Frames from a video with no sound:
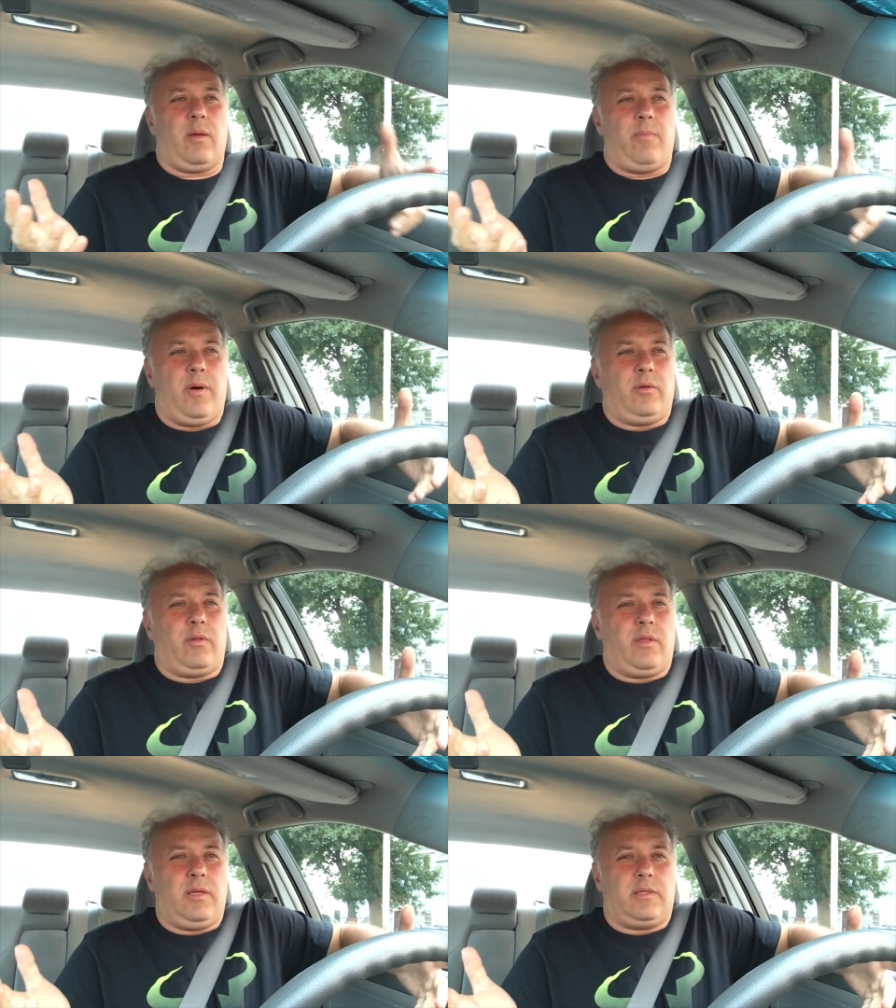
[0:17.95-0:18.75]
about
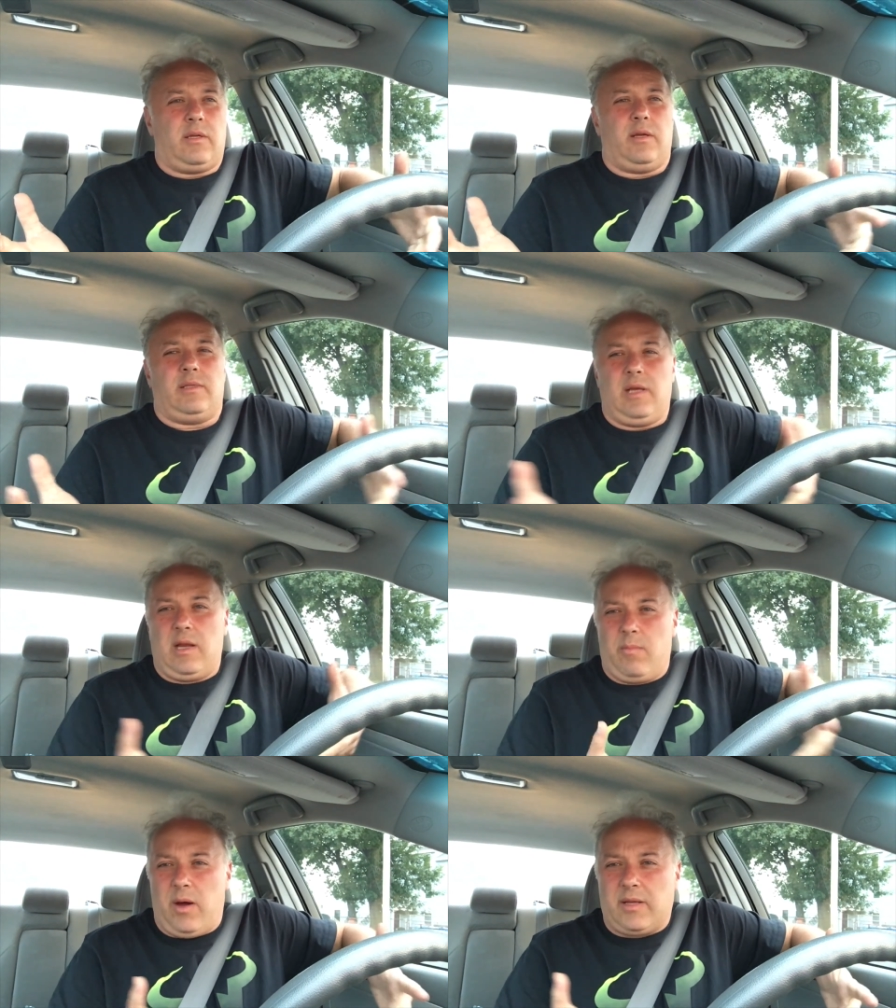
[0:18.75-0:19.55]
these uh,
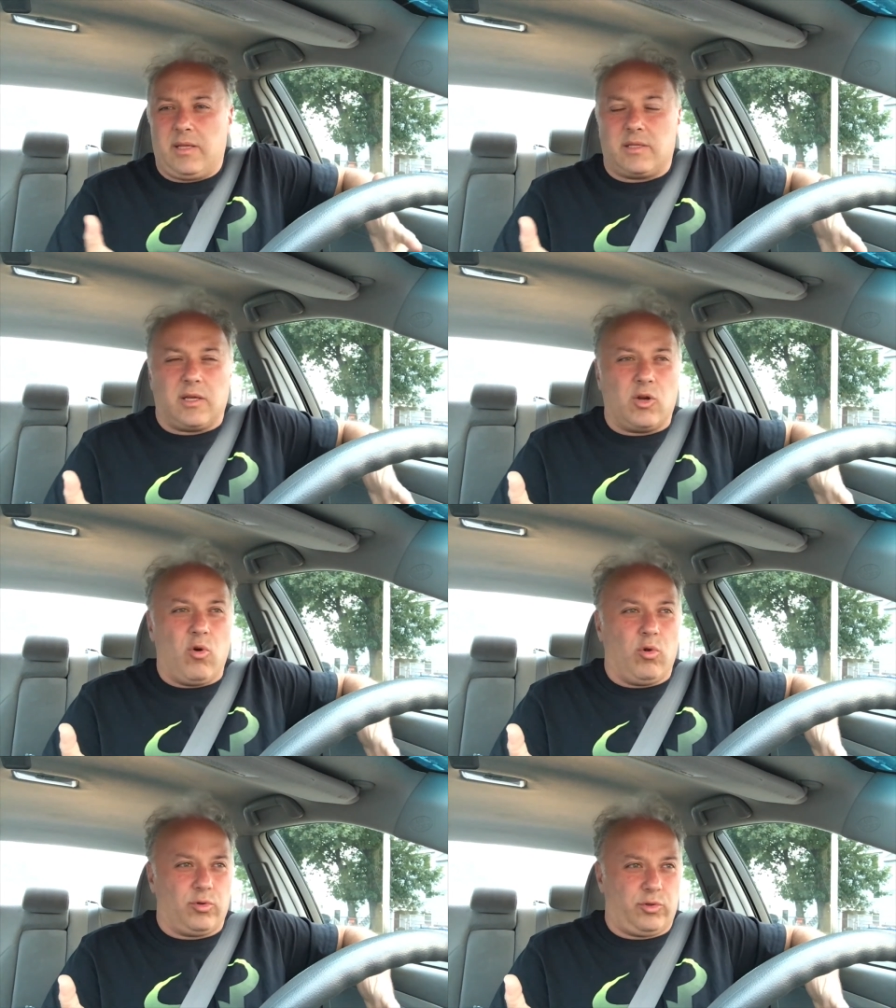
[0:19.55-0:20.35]
telemarketing
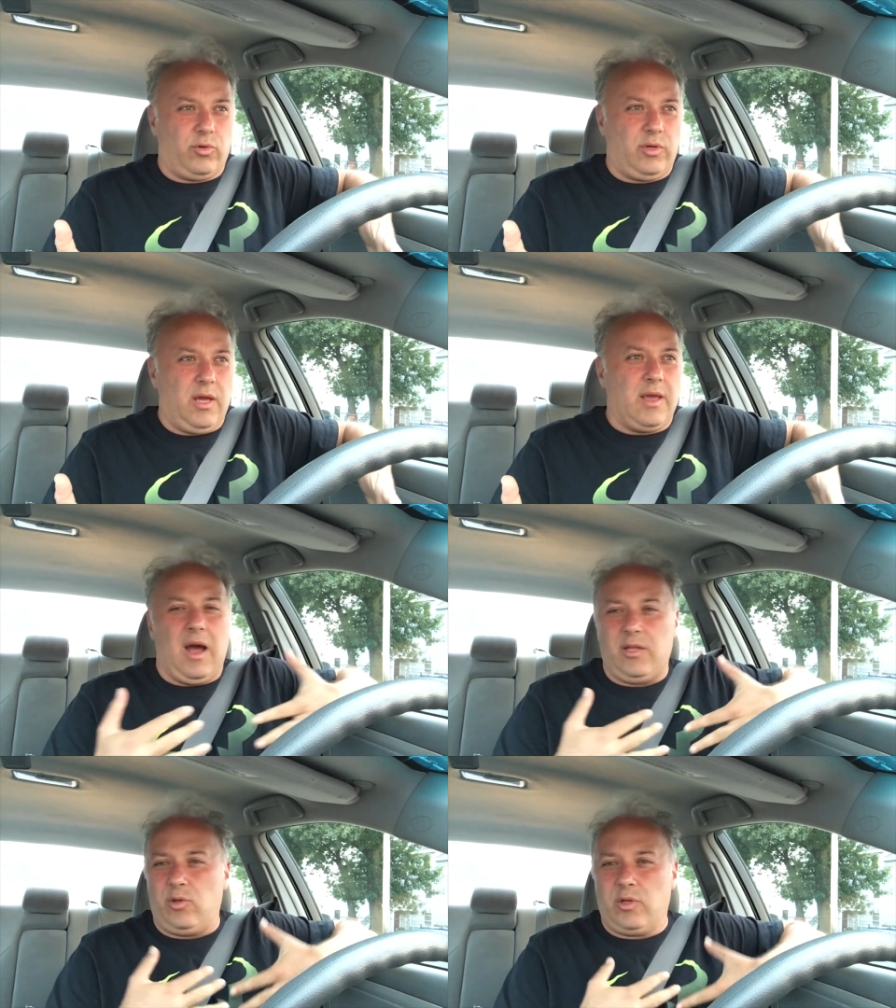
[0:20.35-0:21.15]
Press calls. 1 now okay? to
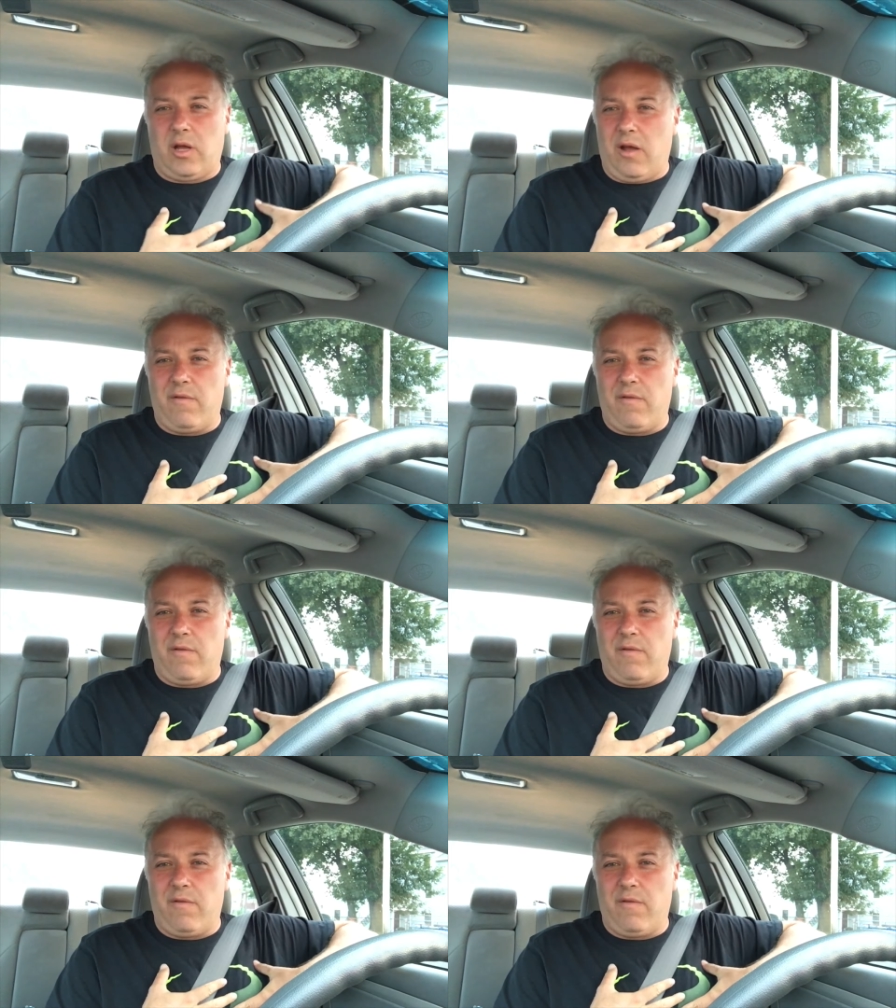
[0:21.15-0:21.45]
be connected.